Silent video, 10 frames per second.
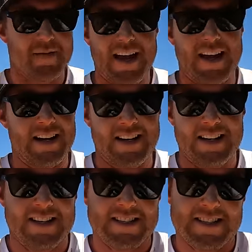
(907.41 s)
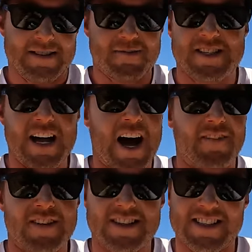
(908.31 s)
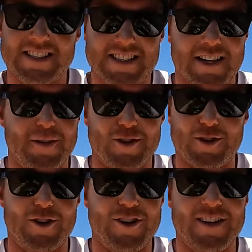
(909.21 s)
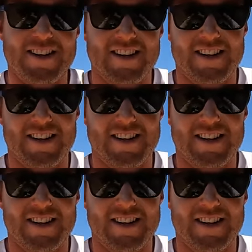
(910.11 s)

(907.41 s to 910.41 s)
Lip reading: Man, I'm starving. This is gonna be good.